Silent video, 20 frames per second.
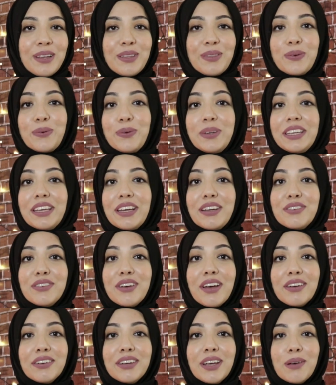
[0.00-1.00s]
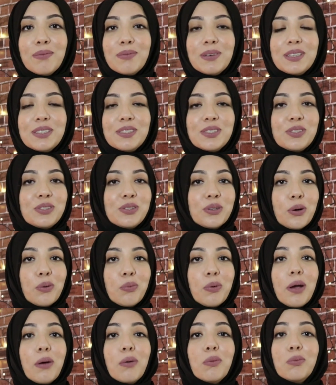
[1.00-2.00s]
The Weekend Roundup is a show
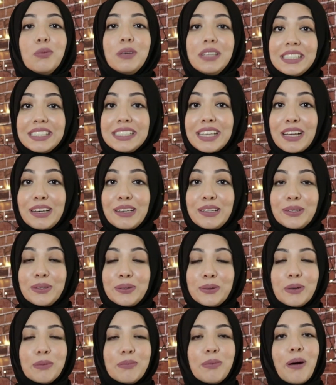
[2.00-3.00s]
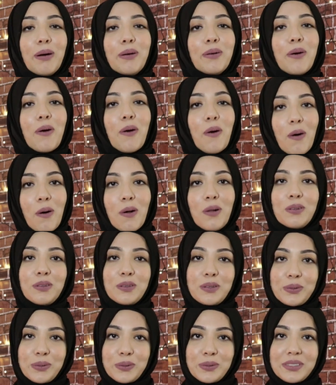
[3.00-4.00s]
where we tell you about all the
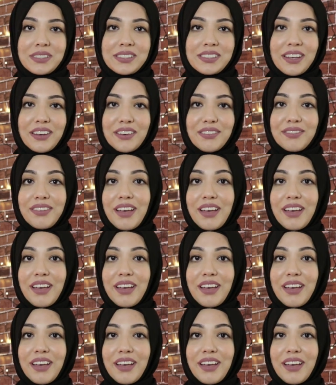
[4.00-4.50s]
cool stuff